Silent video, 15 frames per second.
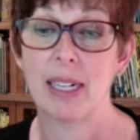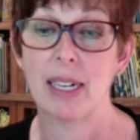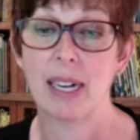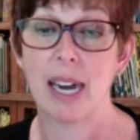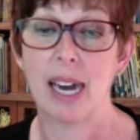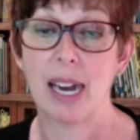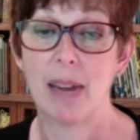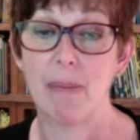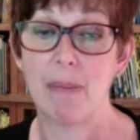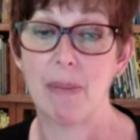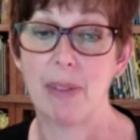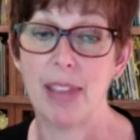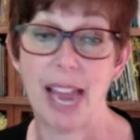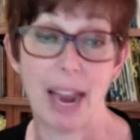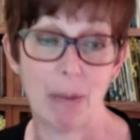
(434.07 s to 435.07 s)

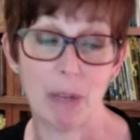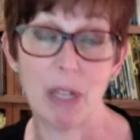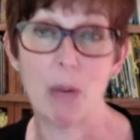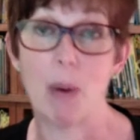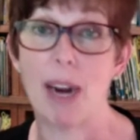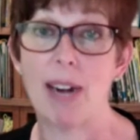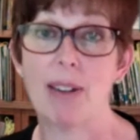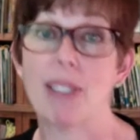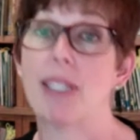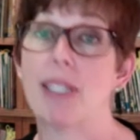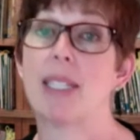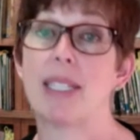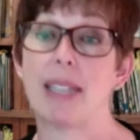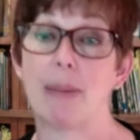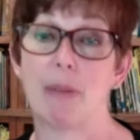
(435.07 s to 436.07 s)
That requires a
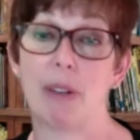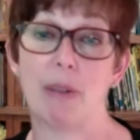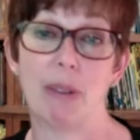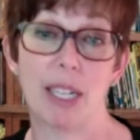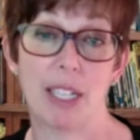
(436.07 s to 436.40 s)
separate